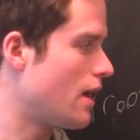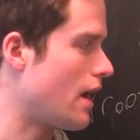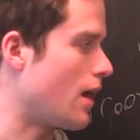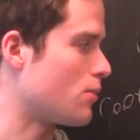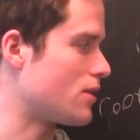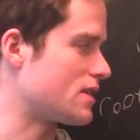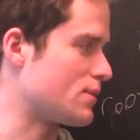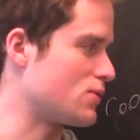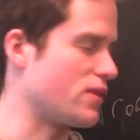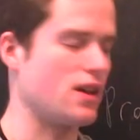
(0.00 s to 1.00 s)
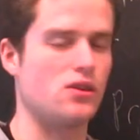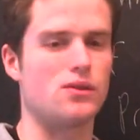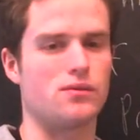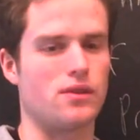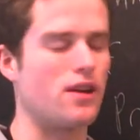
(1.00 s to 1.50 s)
uh, plus absolute value
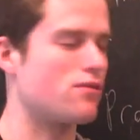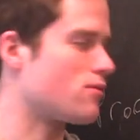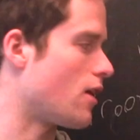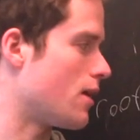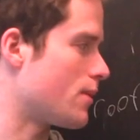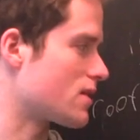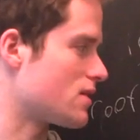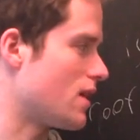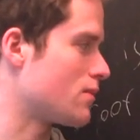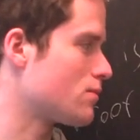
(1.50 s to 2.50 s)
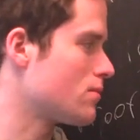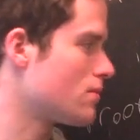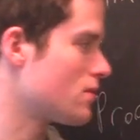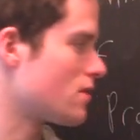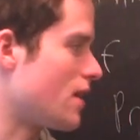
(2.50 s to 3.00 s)
of f prime x naught
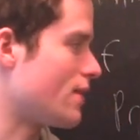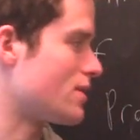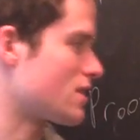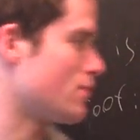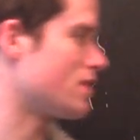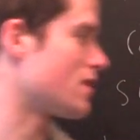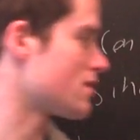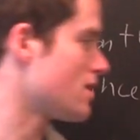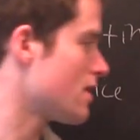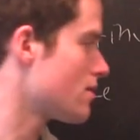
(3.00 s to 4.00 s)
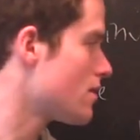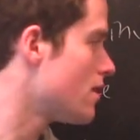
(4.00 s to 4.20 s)
times x minus x naught.